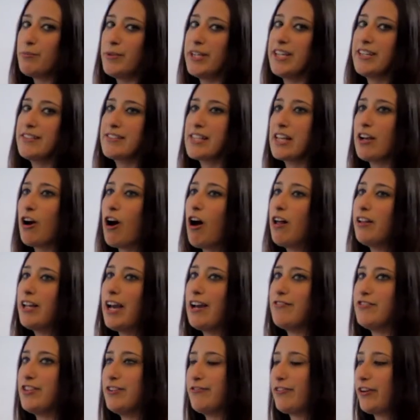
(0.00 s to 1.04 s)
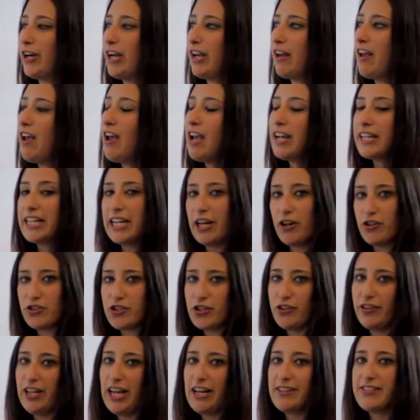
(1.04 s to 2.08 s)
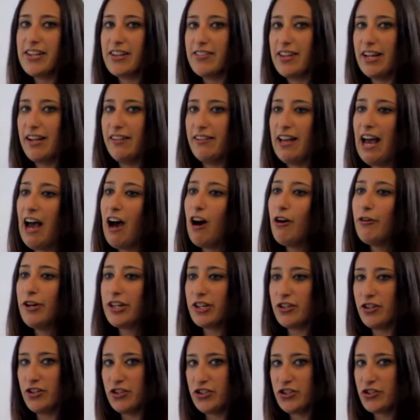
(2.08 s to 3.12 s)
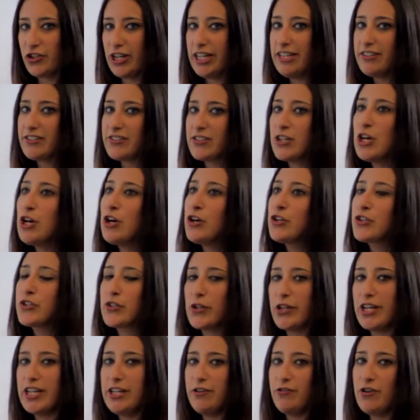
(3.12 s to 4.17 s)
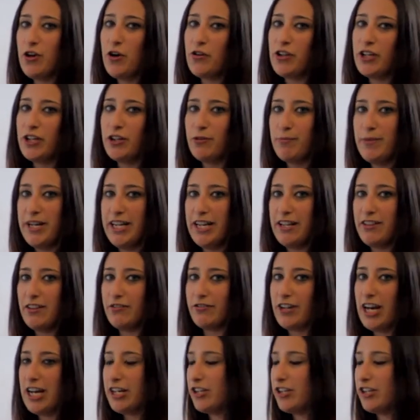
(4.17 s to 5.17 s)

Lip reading: because they all have different character lengths that they allow and constraints so that you know that you're meeting the right